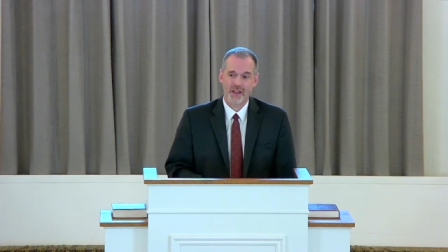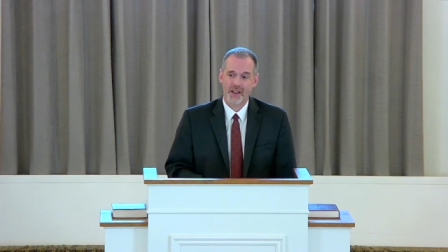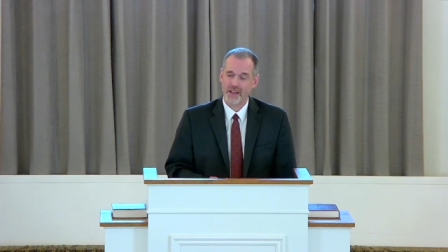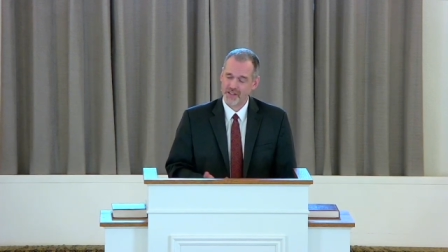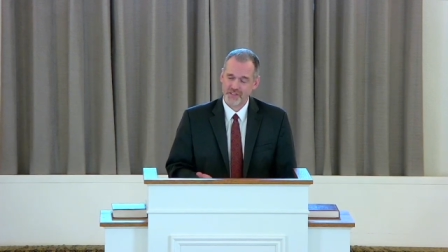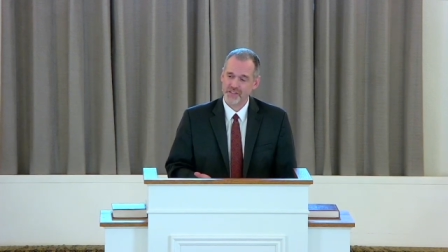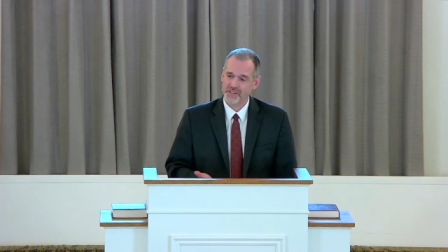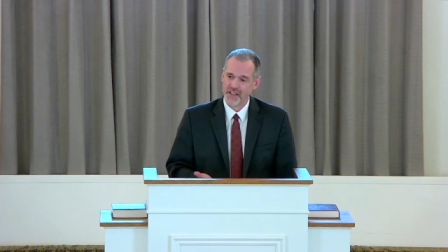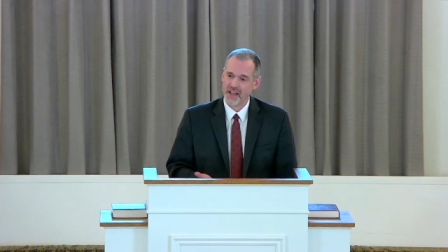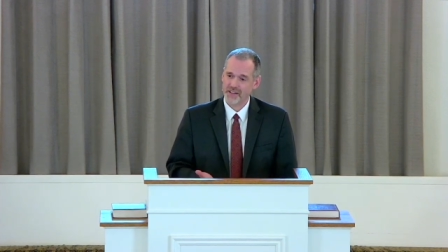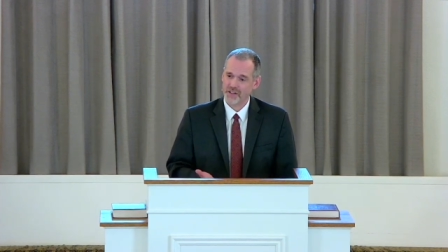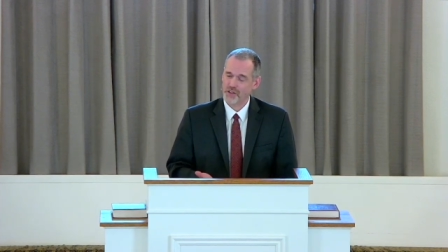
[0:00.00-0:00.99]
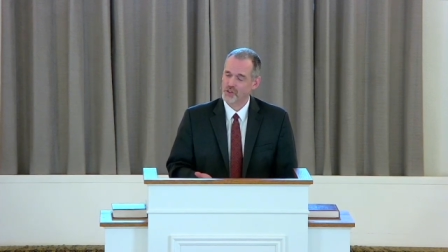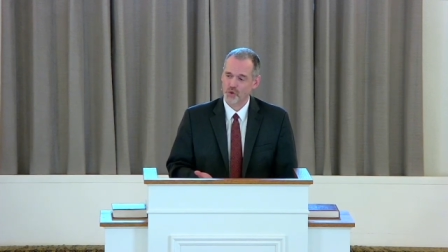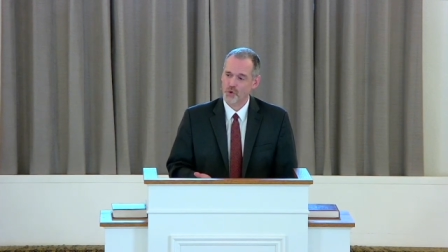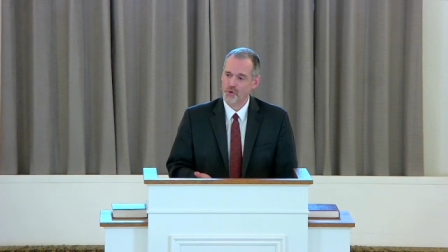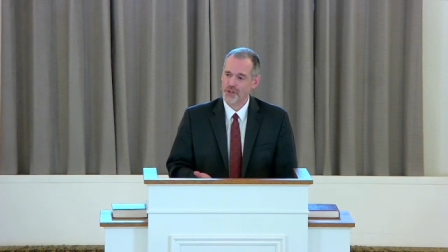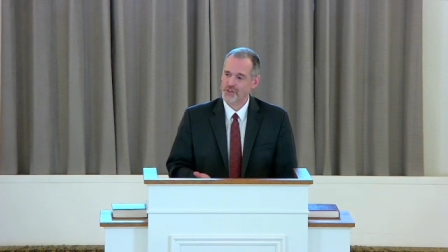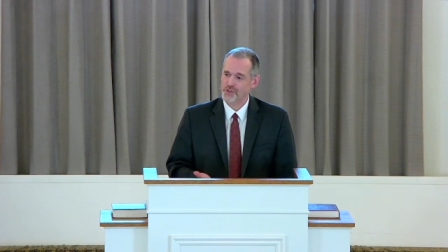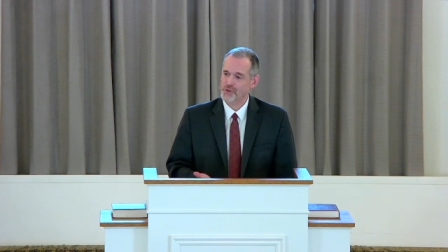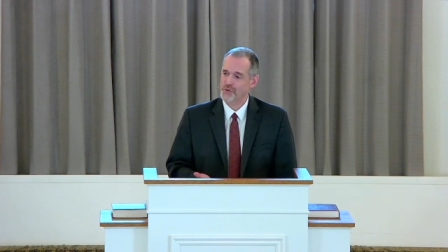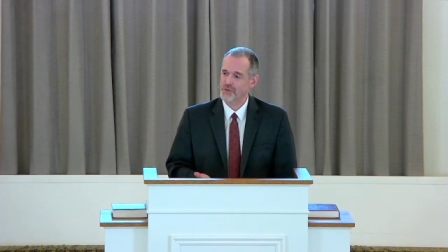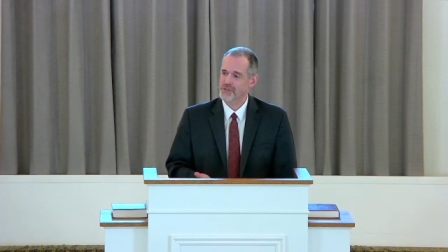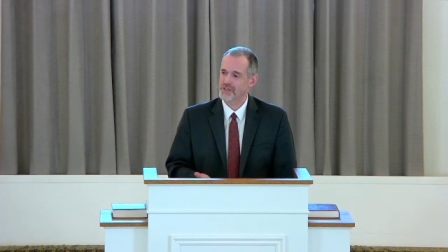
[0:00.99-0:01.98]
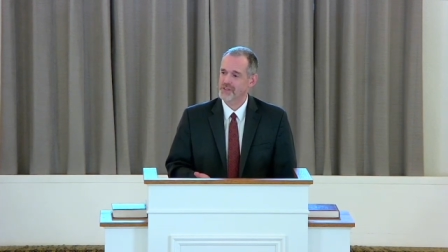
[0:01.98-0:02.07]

And isn't that a glorious truth?